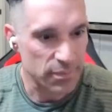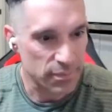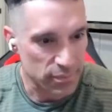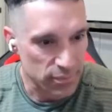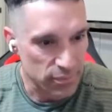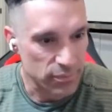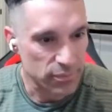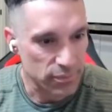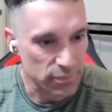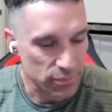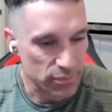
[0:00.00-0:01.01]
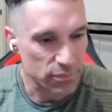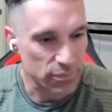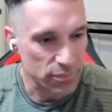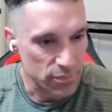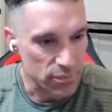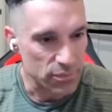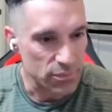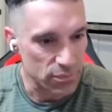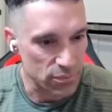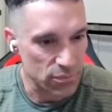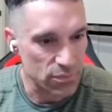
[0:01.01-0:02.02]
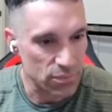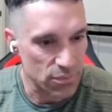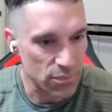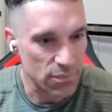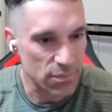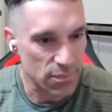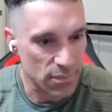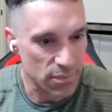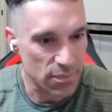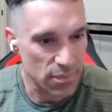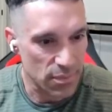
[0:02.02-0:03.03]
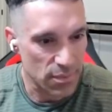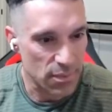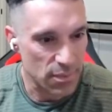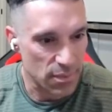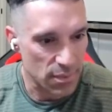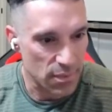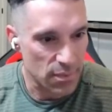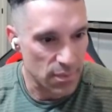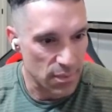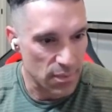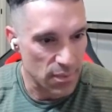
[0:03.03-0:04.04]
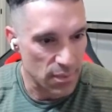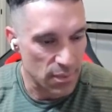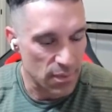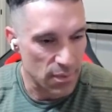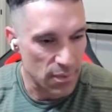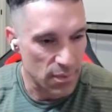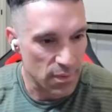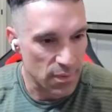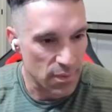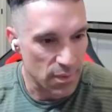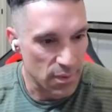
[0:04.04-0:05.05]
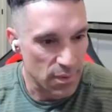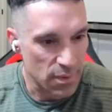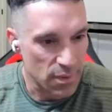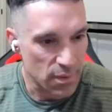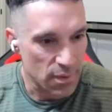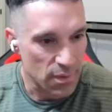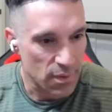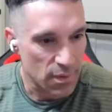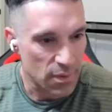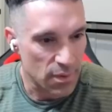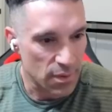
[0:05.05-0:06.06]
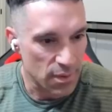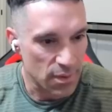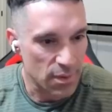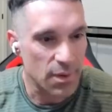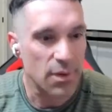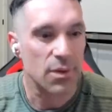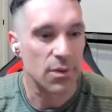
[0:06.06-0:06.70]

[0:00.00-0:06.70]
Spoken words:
(not speaking)